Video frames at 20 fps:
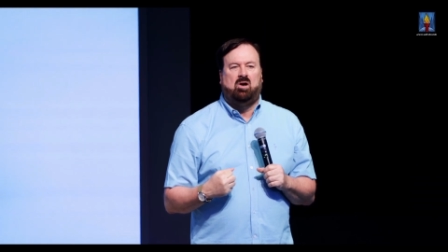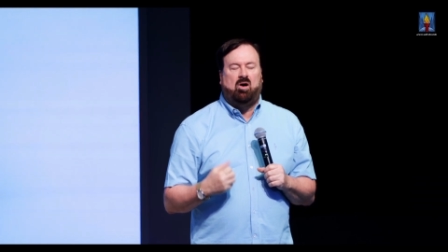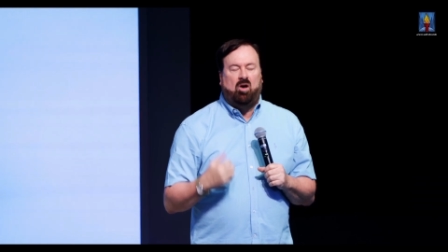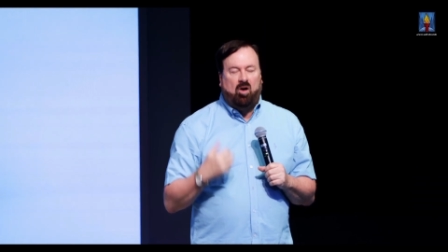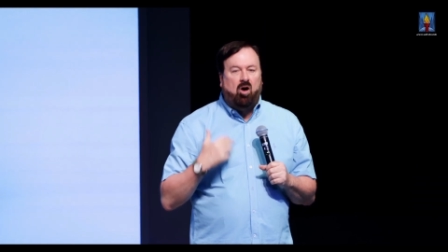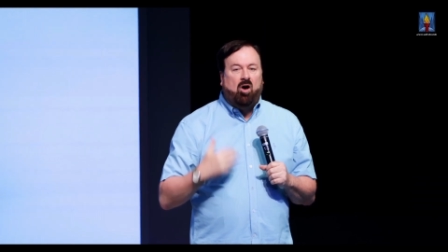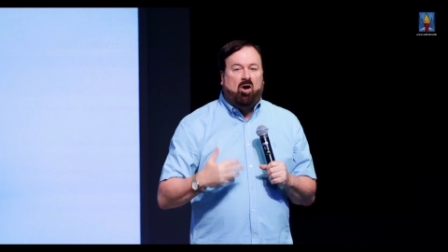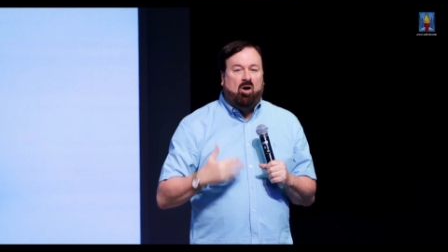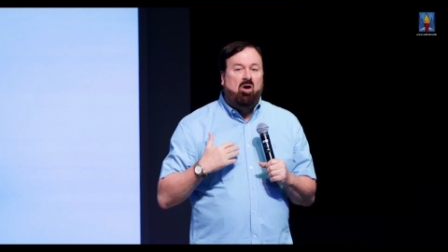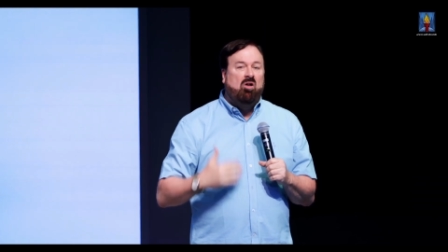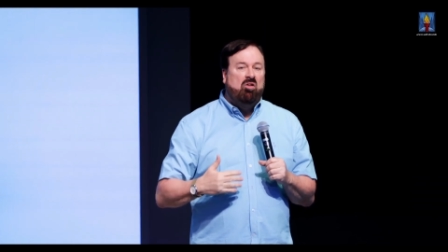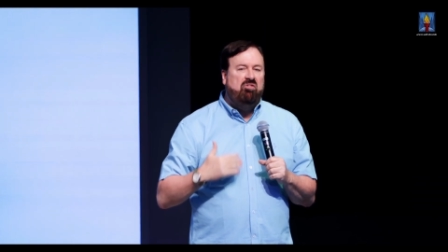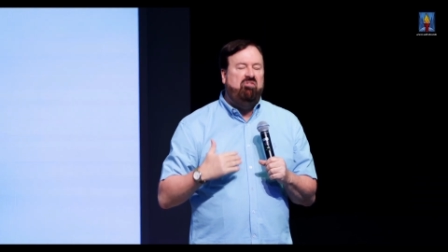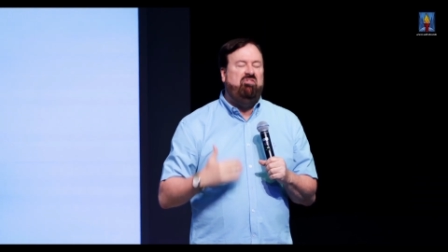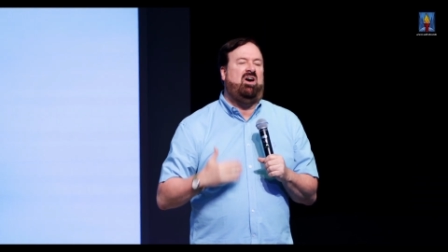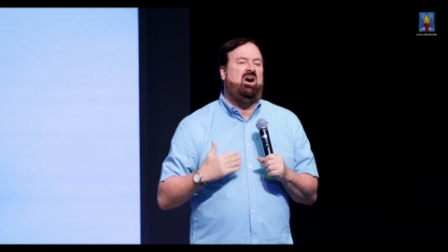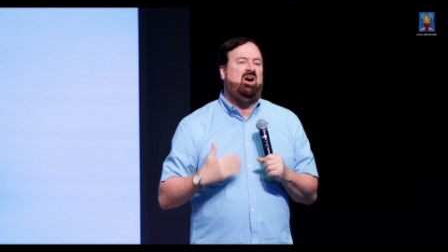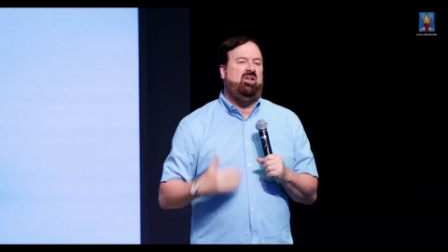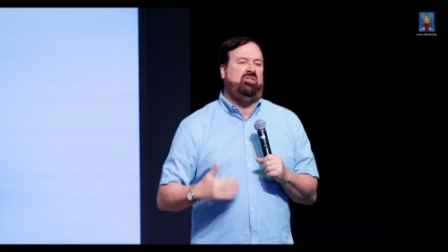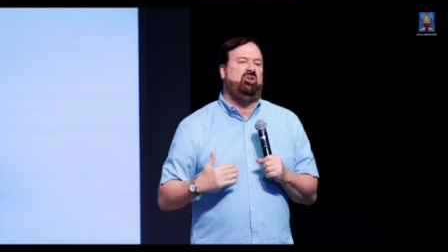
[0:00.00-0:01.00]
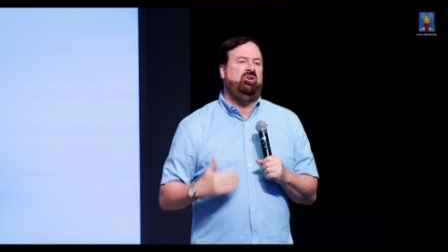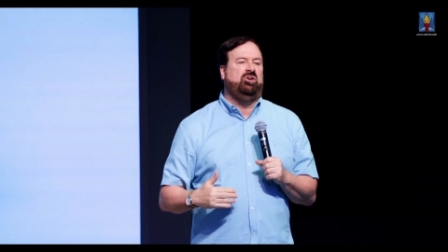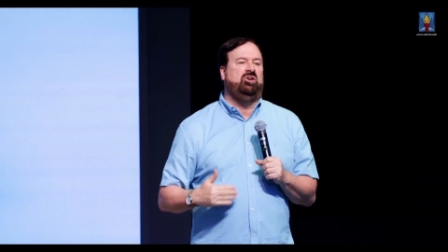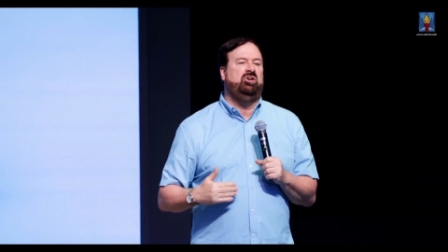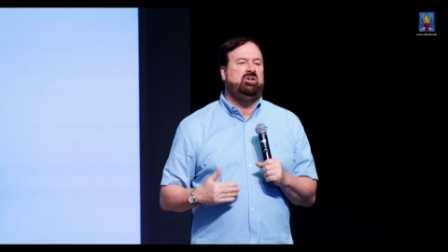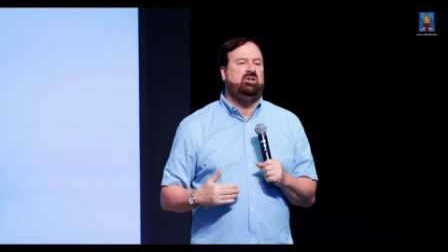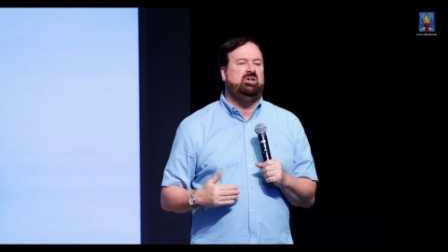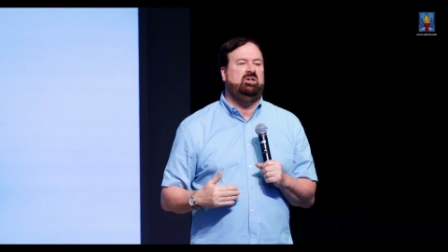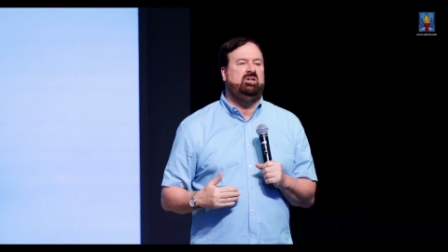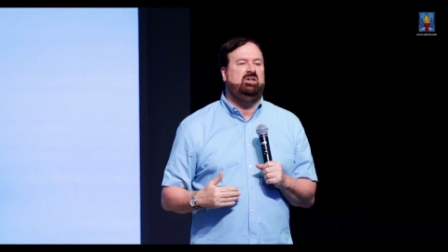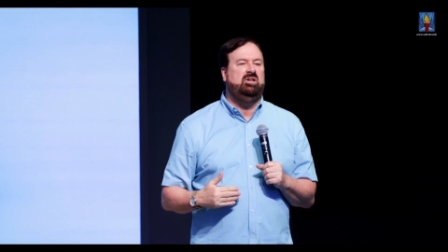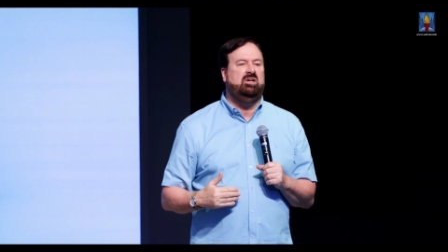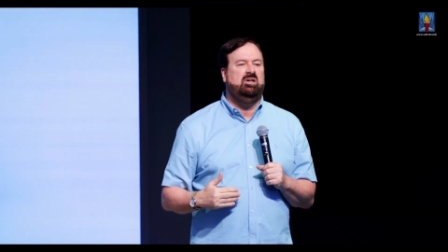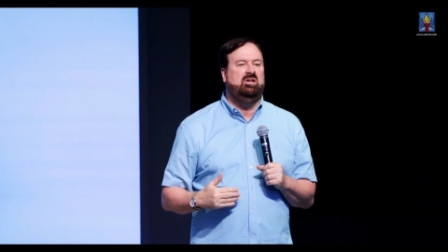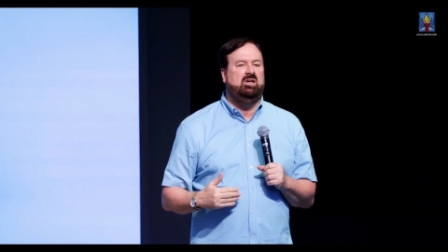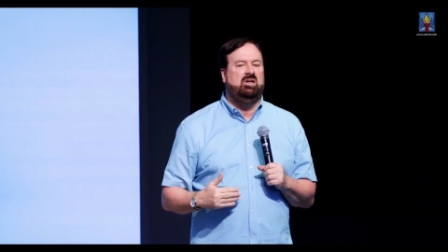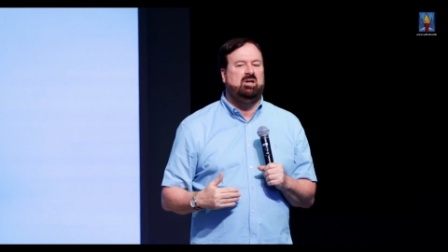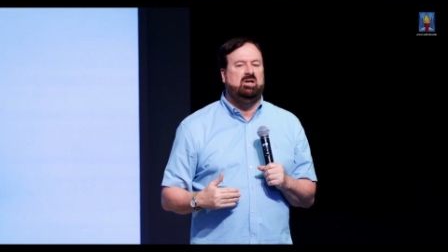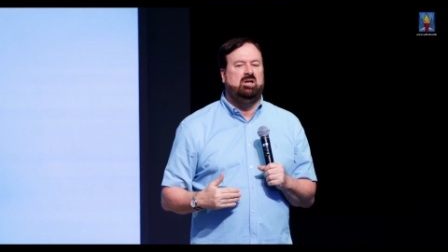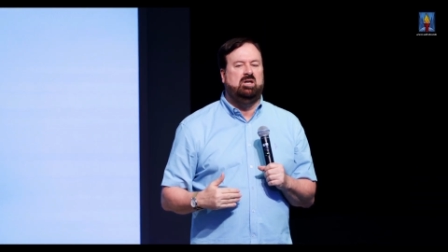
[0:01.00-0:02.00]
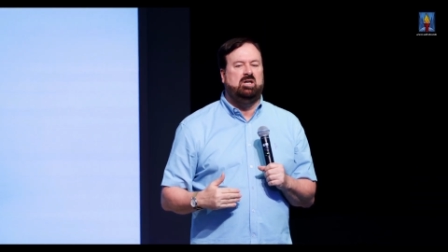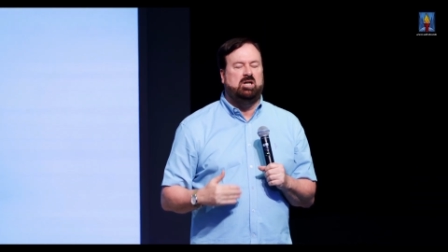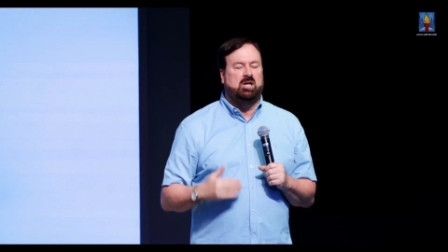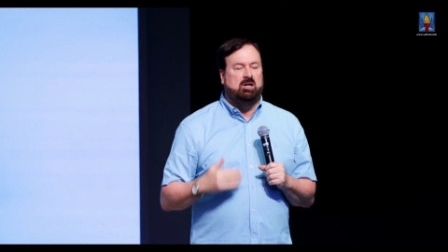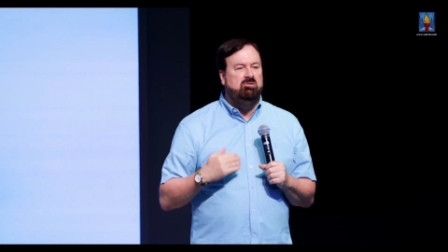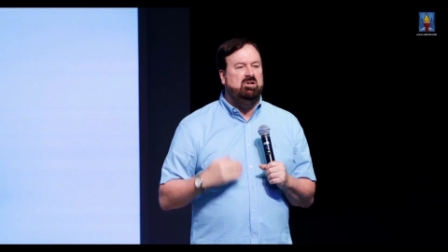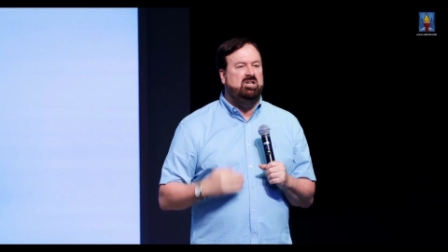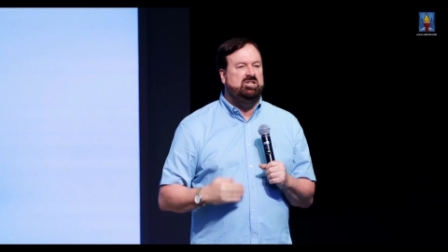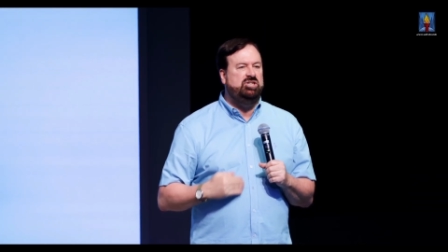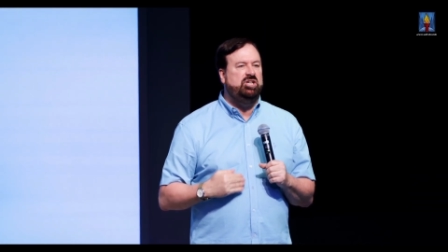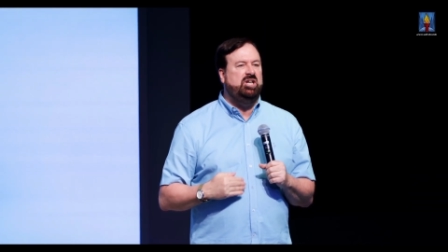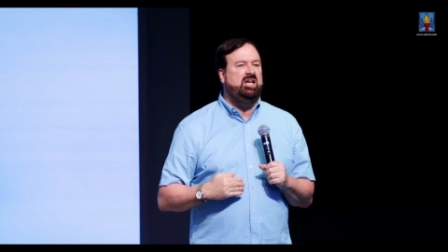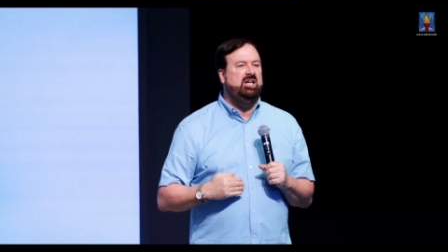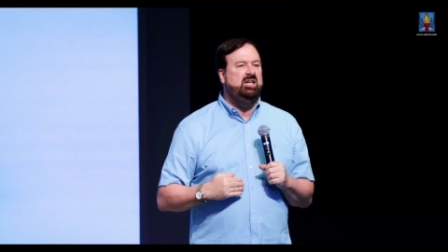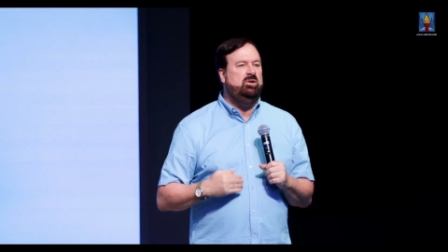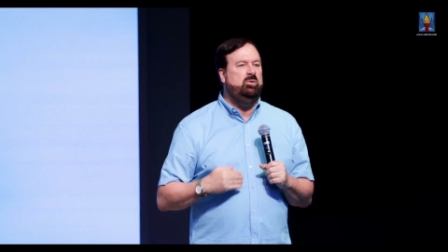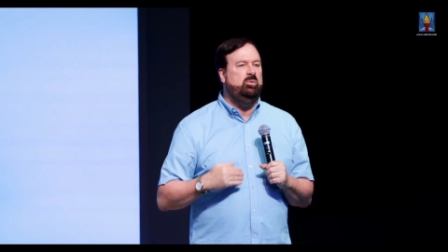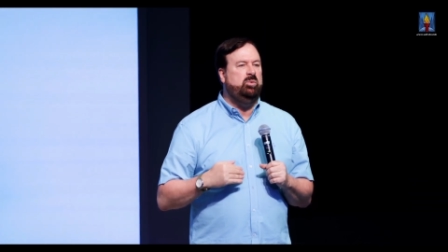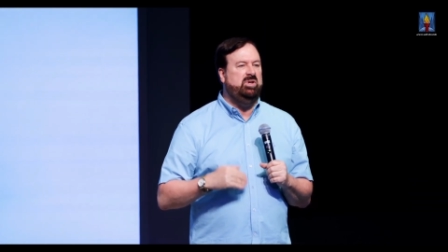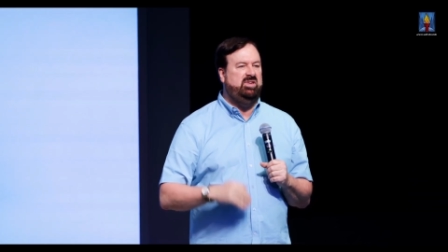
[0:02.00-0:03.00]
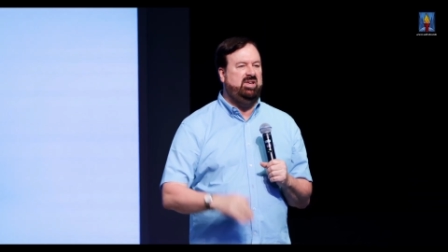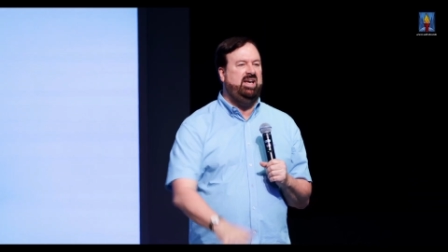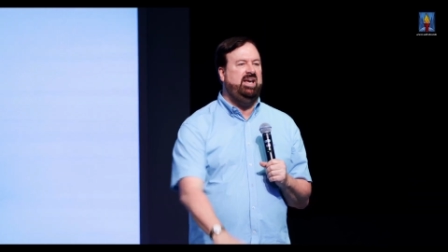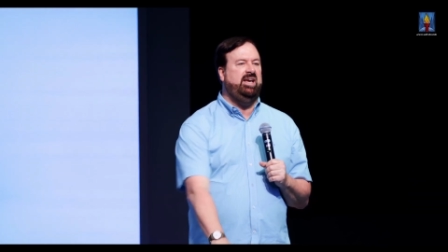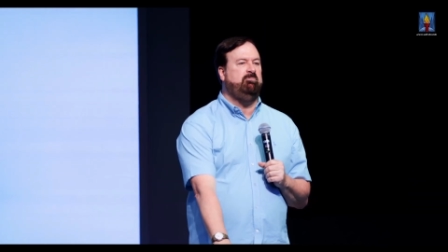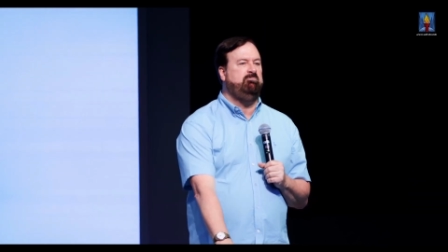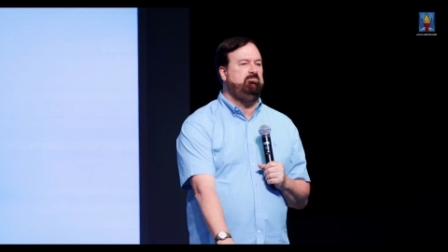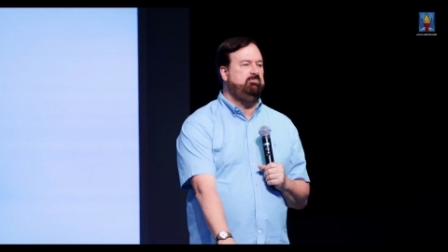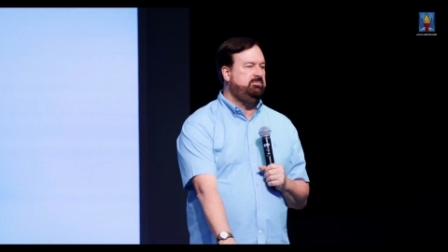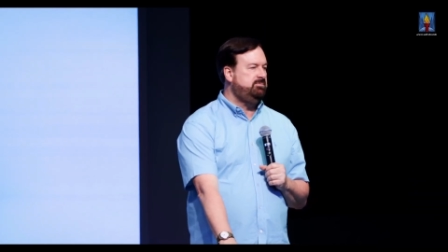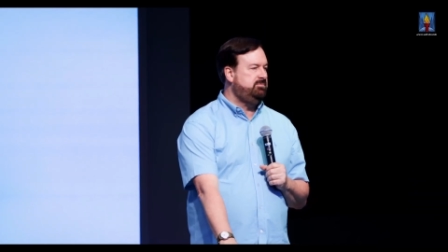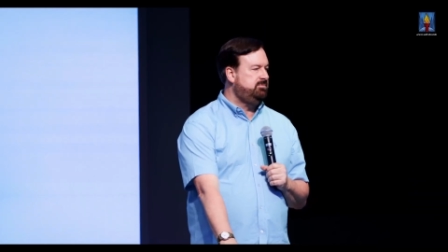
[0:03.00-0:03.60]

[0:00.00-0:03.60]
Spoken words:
All fatherhood originated with him.